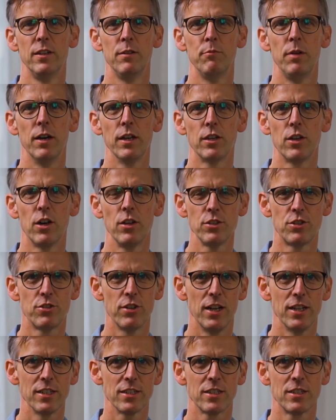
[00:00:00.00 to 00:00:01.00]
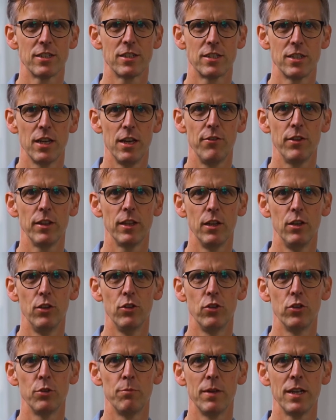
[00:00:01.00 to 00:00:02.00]
By contrast, serving the
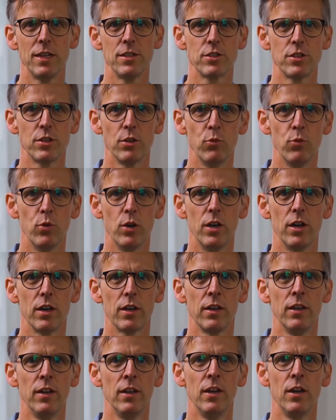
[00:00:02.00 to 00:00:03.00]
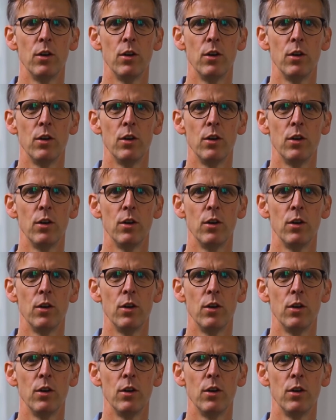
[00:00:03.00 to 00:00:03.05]
Lord means to work